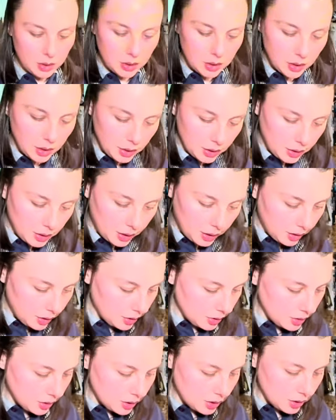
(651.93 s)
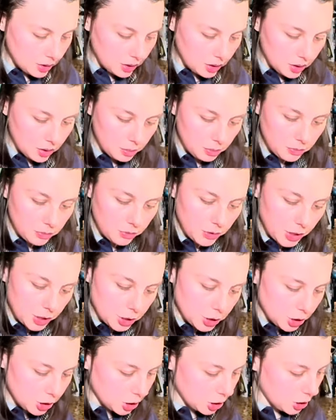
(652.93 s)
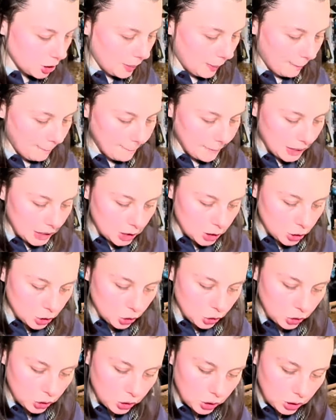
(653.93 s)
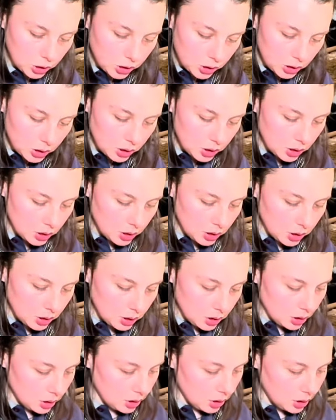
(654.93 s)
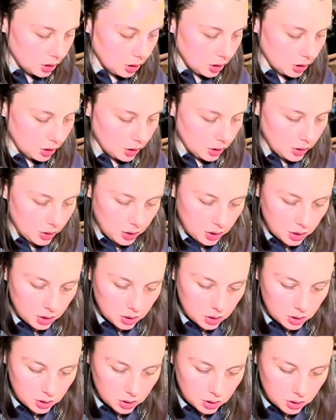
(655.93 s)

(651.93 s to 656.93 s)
And then some fresh basil on the,